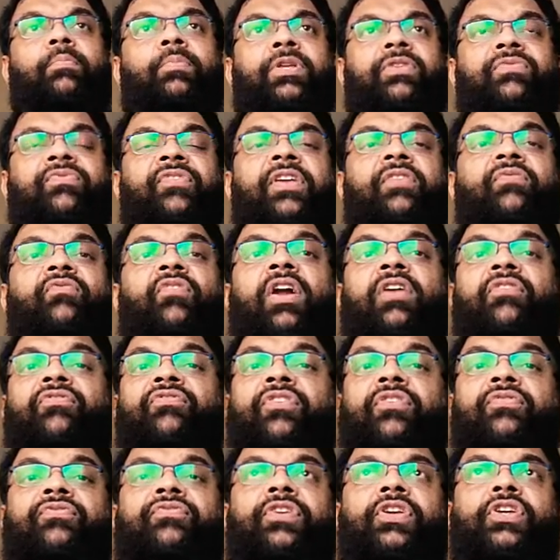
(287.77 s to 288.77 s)
between
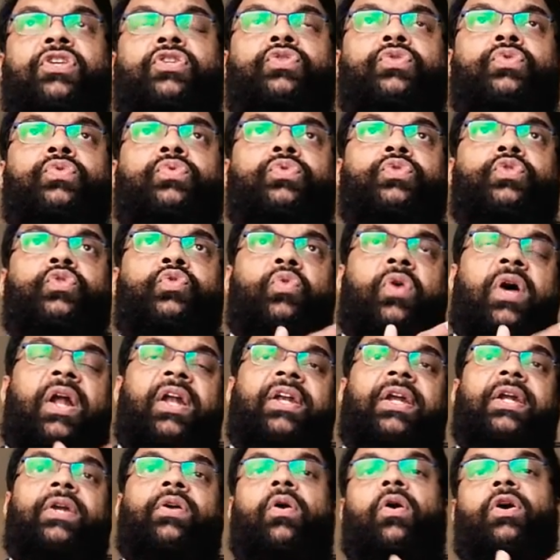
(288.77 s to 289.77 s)
150 to
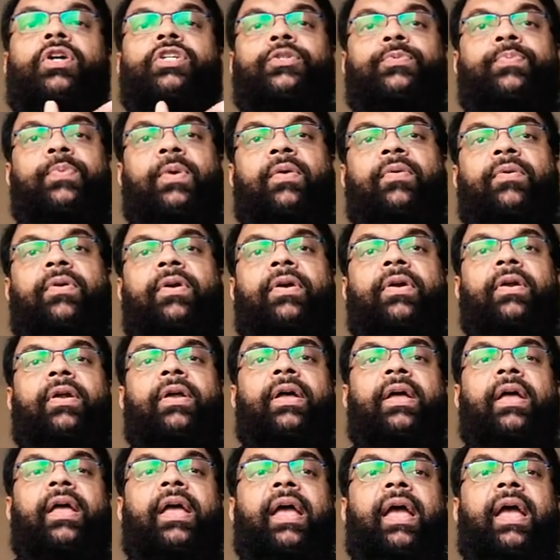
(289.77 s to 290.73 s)
200 horsepower.